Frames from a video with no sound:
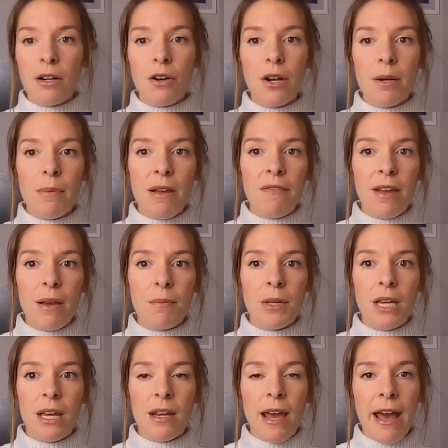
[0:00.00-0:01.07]
growing my
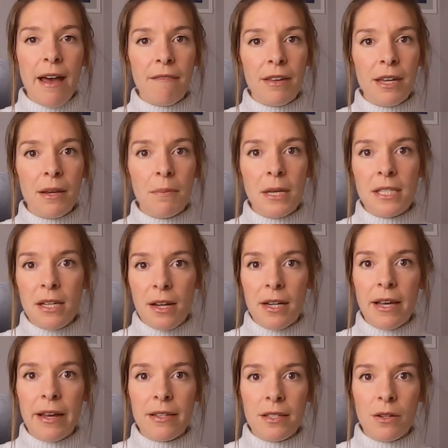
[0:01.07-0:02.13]
family and having my
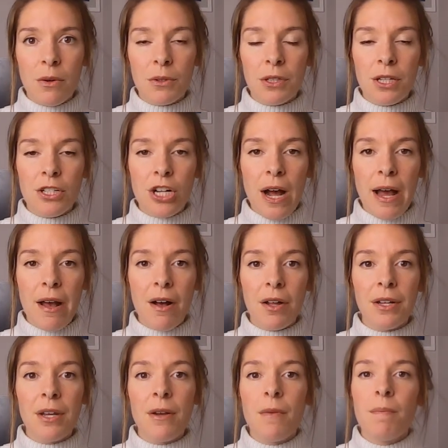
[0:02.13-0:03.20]
sonny as an only
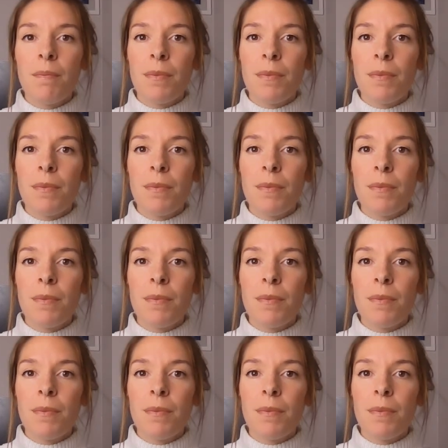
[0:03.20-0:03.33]
child.